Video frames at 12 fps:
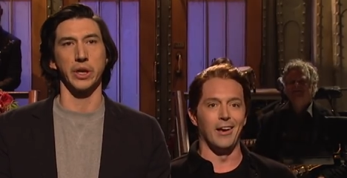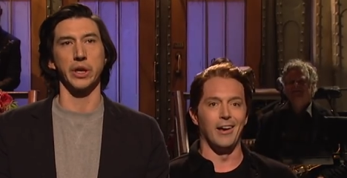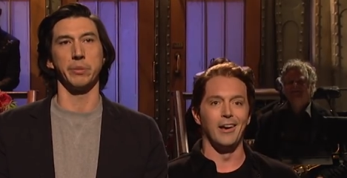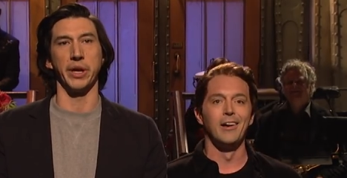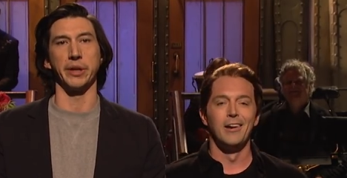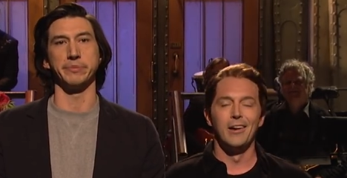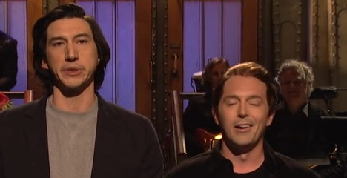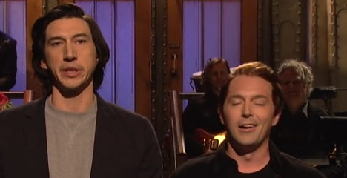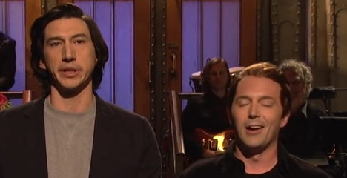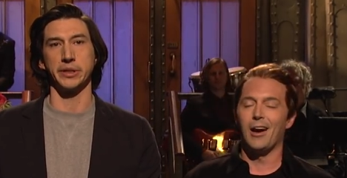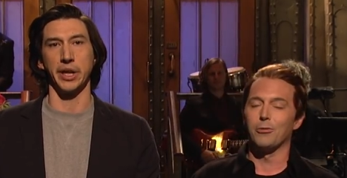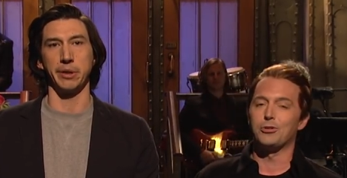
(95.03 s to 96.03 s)
Speaker 1: Hey, man.
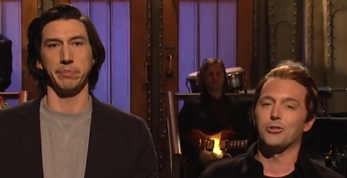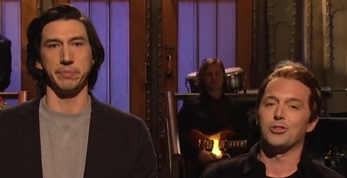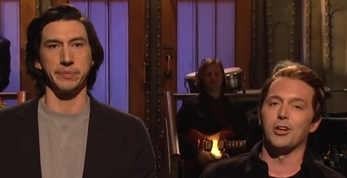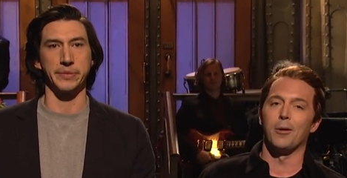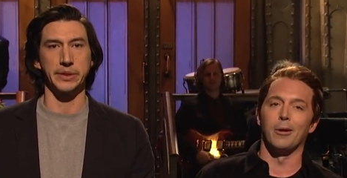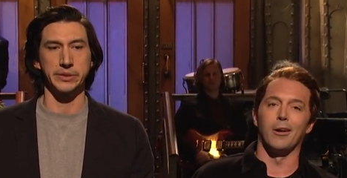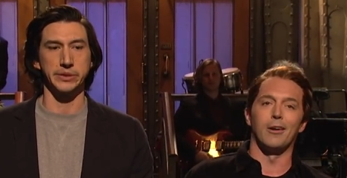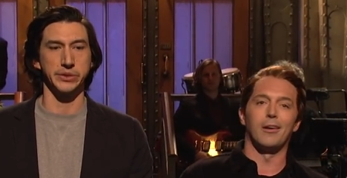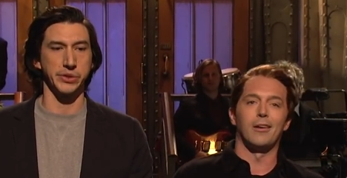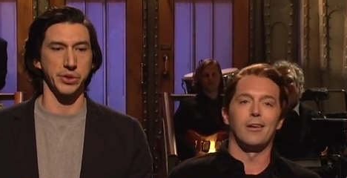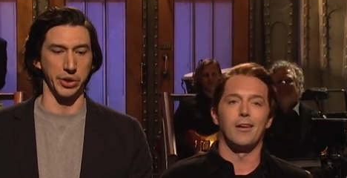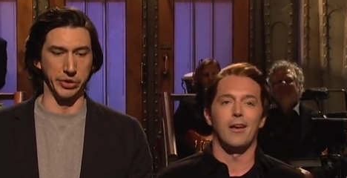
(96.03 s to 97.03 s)
How was your summer? It
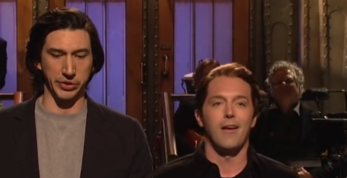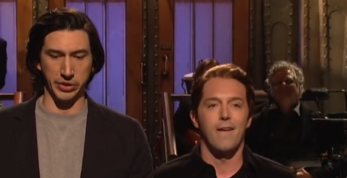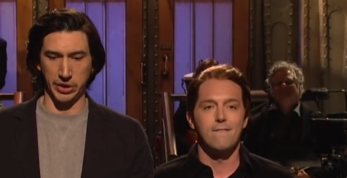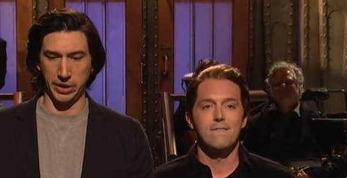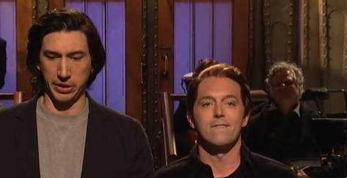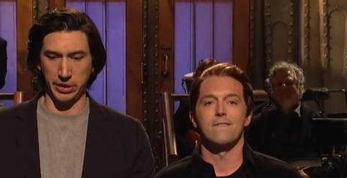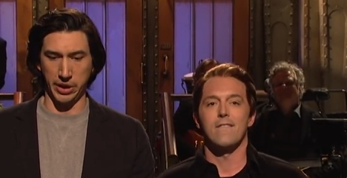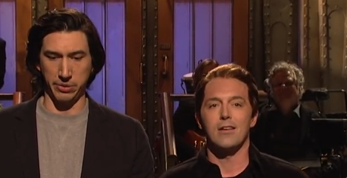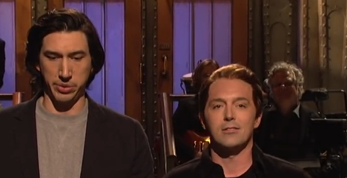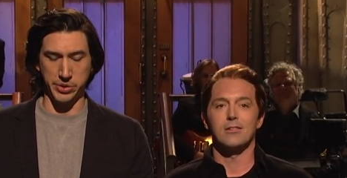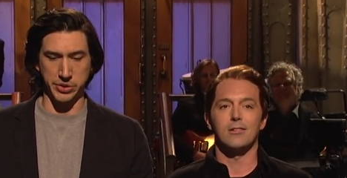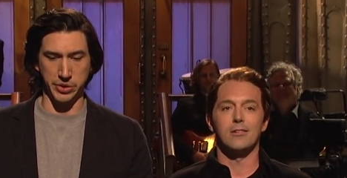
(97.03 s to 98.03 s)
was good. How
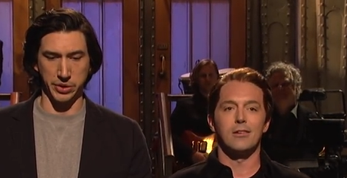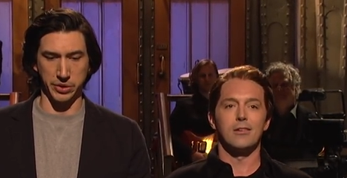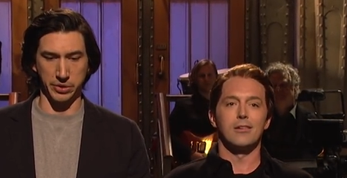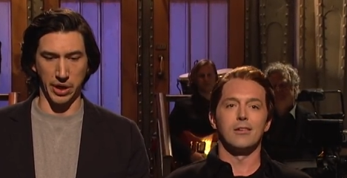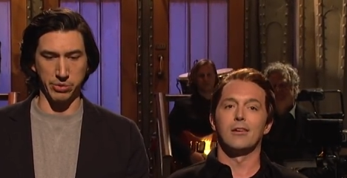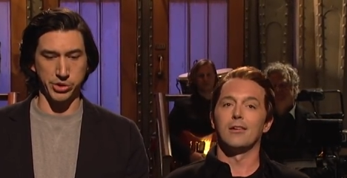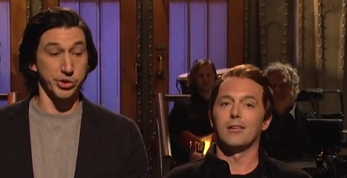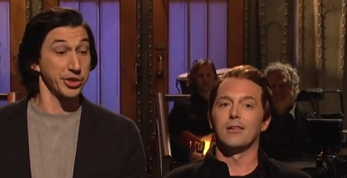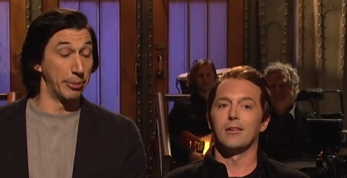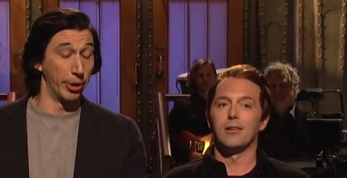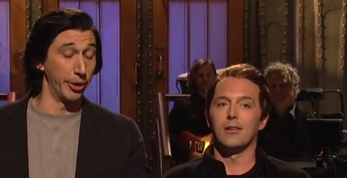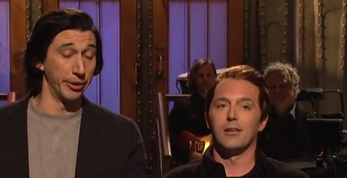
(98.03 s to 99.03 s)
was your
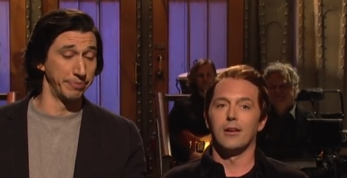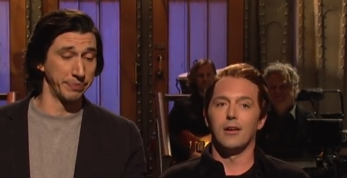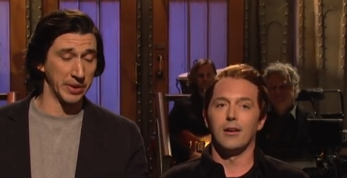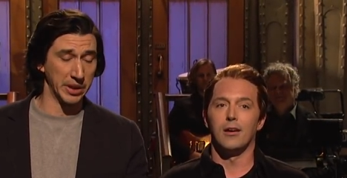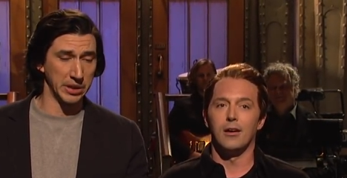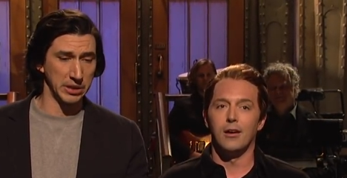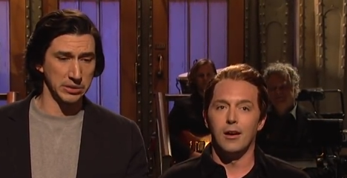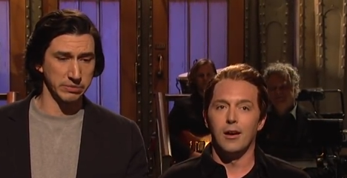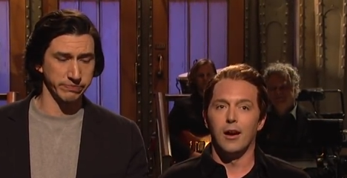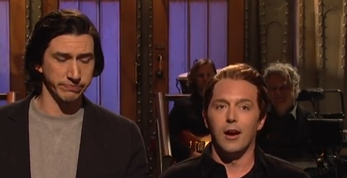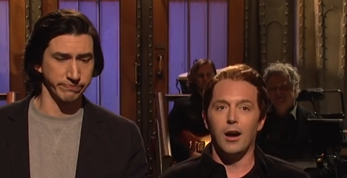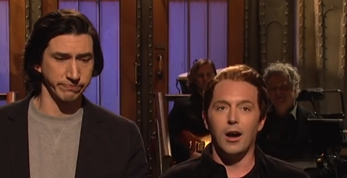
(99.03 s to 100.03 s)
summer?
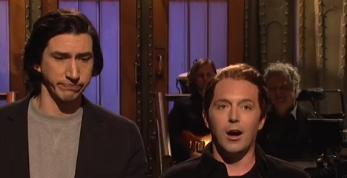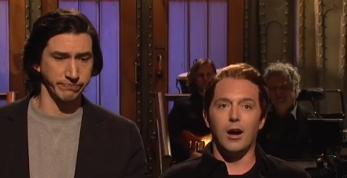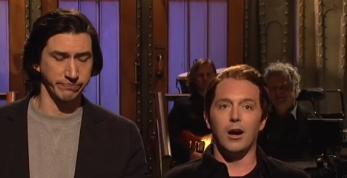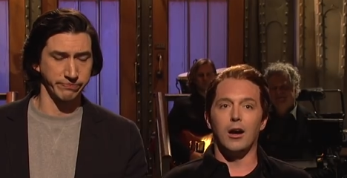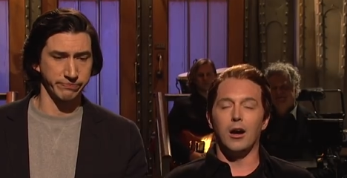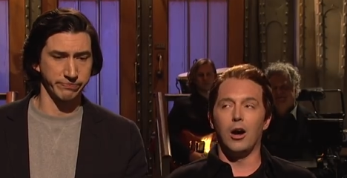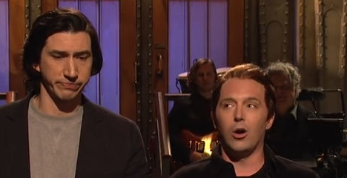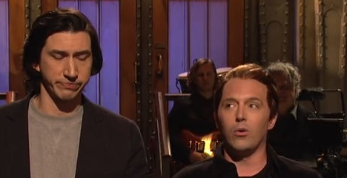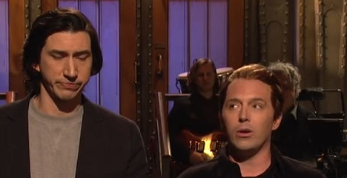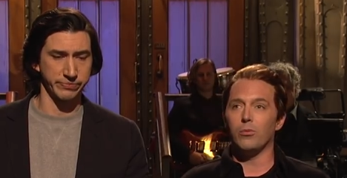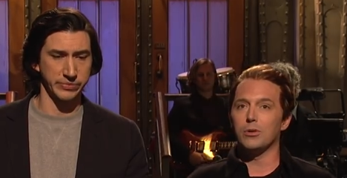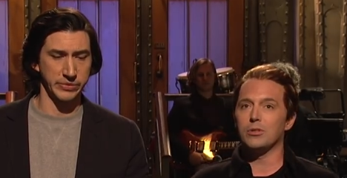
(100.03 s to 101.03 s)

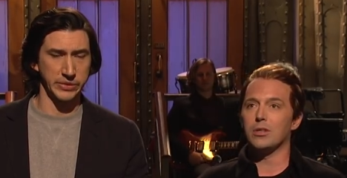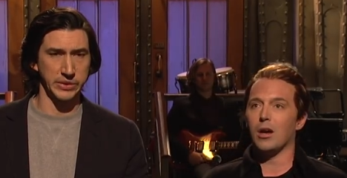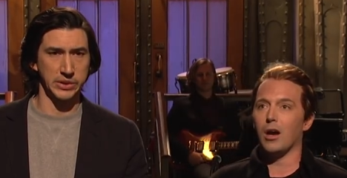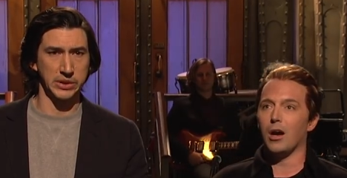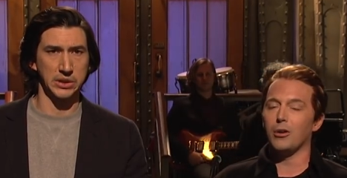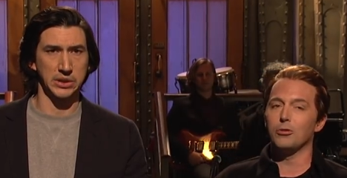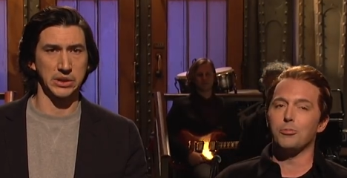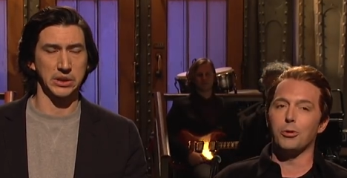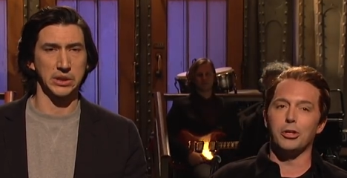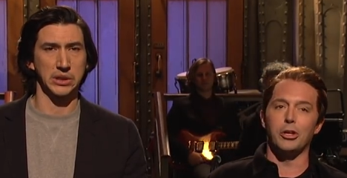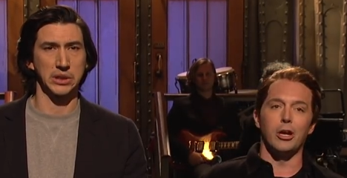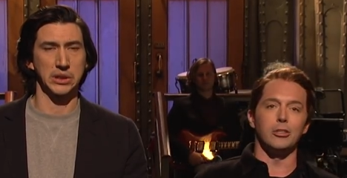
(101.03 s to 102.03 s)
Speaker 2: It was
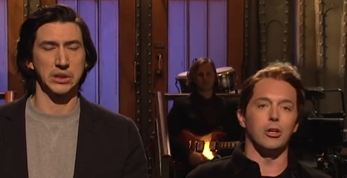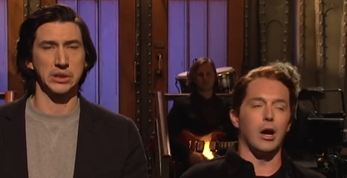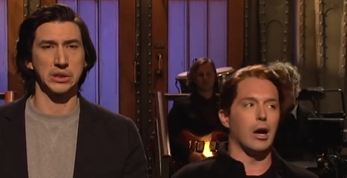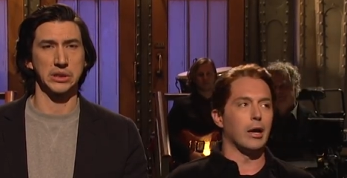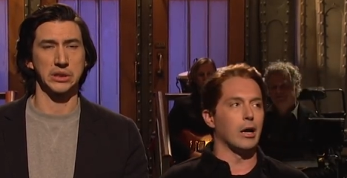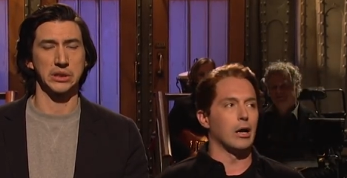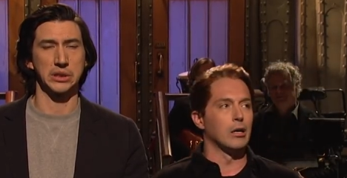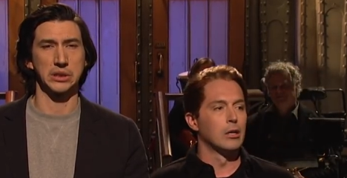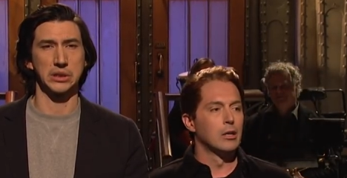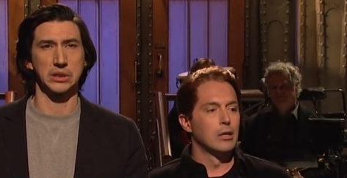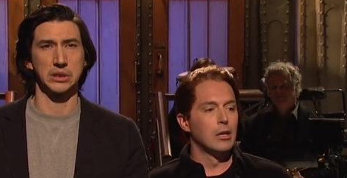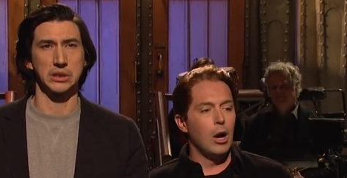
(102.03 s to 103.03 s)
pretty good. You know, I
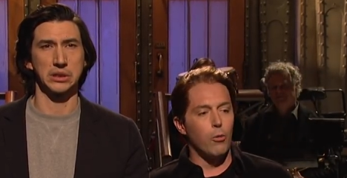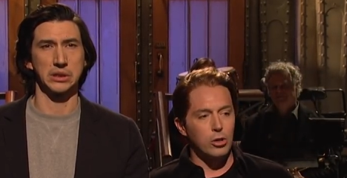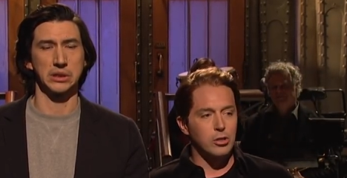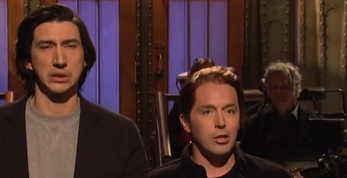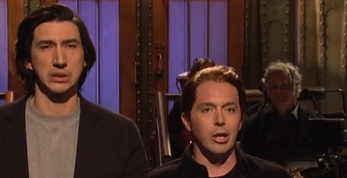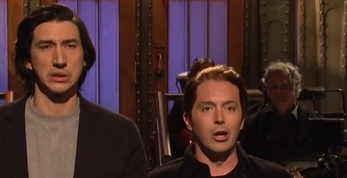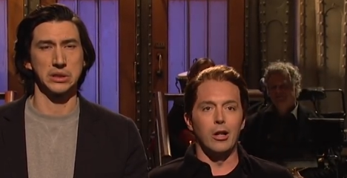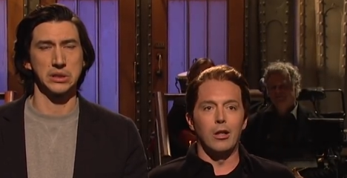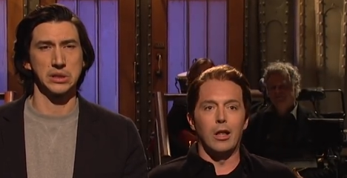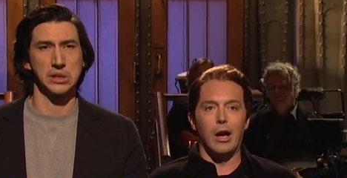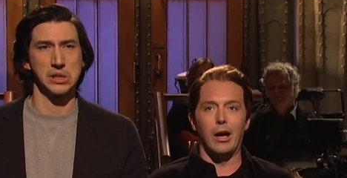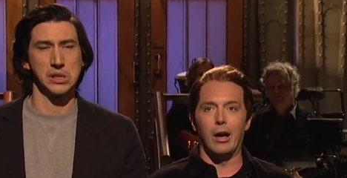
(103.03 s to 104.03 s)
worked a
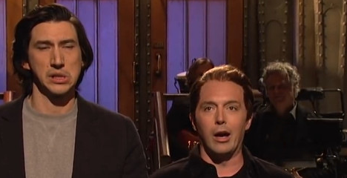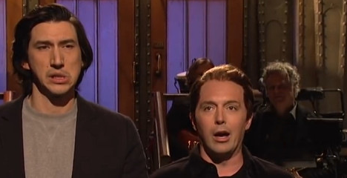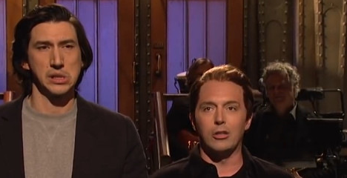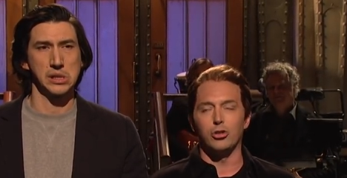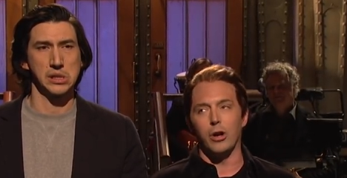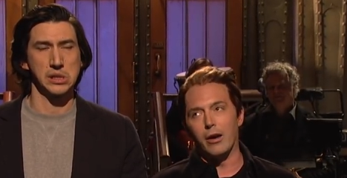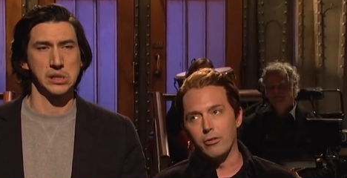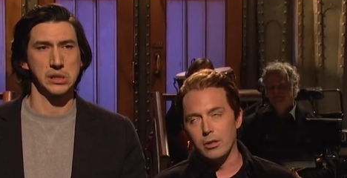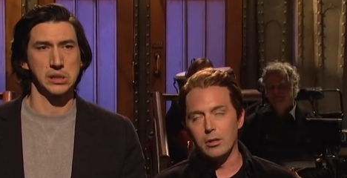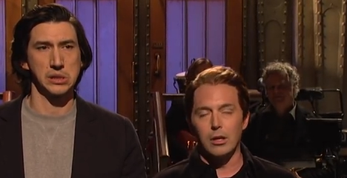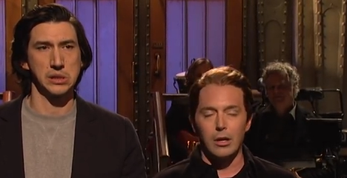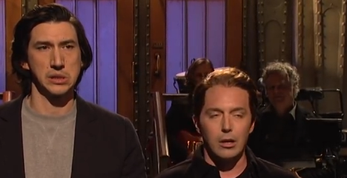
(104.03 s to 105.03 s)
little. I traveled
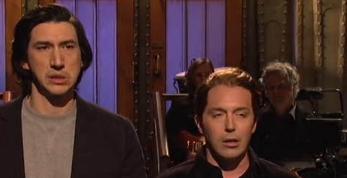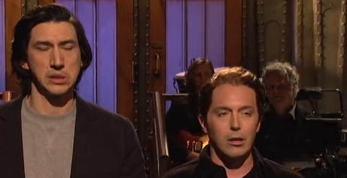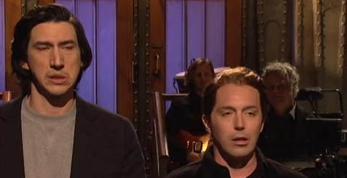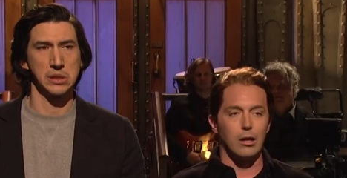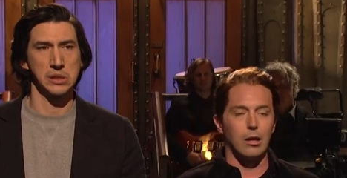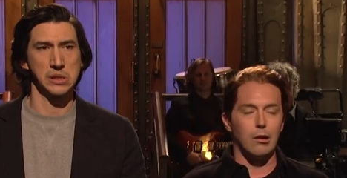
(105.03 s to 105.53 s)
a little.